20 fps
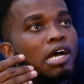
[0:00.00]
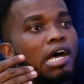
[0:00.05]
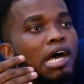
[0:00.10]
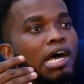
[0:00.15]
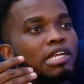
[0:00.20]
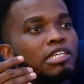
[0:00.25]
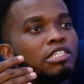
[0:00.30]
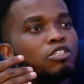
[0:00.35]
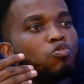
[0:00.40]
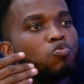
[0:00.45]

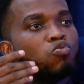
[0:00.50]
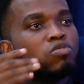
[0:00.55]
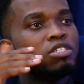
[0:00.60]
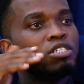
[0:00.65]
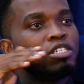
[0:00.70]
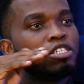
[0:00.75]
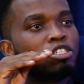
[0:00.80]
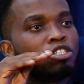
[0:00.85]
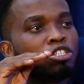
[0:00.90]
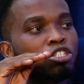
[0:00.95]
and we
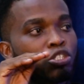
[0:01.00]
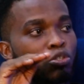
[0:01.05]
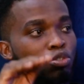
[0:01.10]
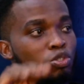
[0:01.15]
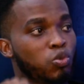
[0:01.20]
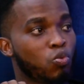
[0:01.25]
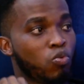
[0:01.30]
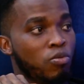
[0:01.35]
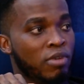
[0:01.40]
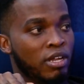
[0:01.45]
see
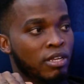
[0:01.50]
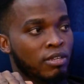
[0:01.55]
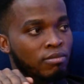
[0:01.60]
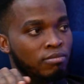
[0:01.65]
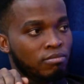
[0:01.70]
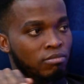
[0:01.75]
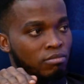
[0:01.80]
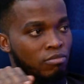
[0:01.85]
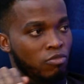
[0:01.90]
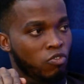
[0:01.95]
short women,
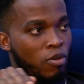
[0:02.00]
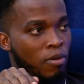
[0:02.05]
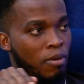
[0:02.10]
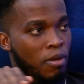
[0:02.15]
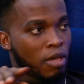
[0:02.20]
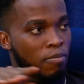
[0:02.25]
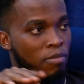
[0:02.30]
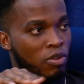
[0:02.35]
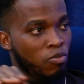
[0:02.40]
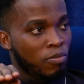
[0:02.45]

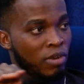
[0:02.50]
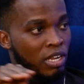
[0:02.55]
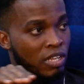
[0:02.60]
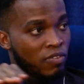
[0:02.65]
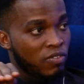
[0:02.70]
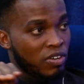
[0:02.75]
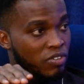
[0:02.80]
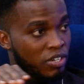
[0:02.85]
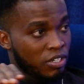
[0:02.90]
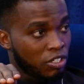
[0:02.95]
I mean women that are
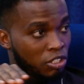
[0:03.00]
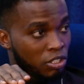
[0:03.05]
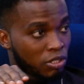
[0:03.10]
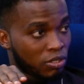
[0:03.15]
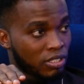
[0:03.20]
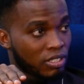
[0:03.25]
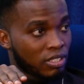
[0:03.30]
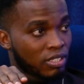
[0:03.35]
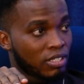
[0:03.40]
very, very short.